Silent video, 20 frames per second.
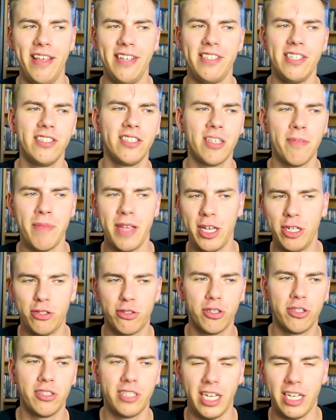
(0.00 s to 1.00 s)
This is some
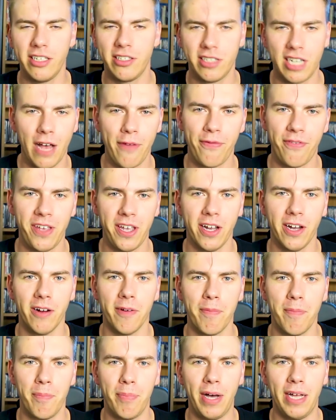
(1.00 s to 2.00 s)
interesting stuff here,
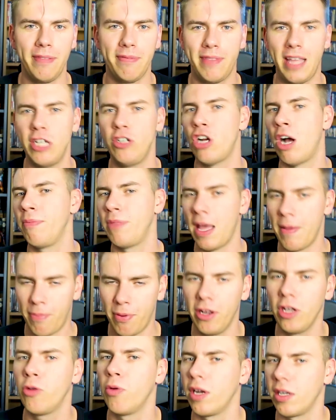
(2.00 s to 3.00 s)
but they dropped that
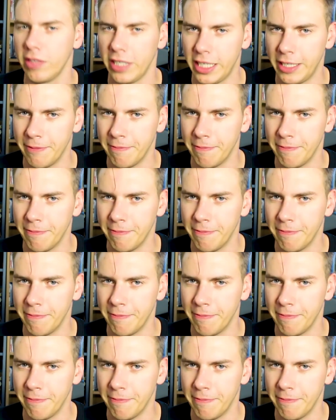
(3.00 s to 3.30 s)
pretty quickly.